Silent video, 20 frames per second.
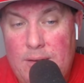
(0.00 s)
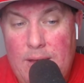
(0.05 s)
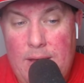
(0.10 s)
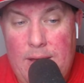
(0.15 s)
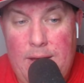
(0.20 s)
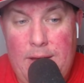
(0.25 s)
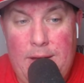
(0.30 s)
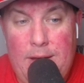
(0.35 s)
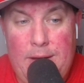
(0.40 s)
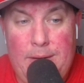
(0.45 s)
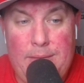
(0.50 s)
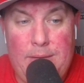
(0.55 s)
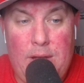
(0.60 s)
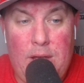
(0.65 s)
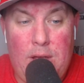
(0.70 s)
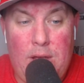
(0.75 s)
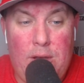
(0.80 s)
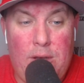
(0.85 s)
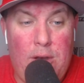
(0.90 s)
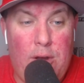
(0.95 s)
Uh,
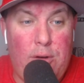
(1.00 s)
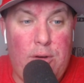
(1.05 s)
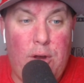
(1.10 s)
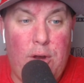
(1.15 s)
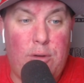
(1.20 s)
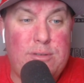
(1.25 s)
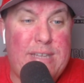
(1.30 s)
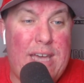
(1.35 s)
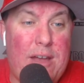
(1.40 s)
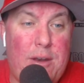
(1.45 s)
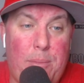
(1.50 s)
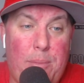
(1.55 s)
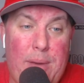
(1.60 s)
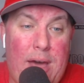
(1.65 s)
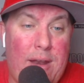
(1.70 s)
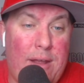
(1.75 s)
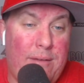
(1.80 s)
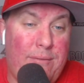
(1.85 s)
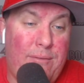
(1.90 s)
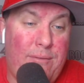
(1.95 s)
eh, no, no doubt
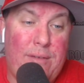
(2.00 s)
about it.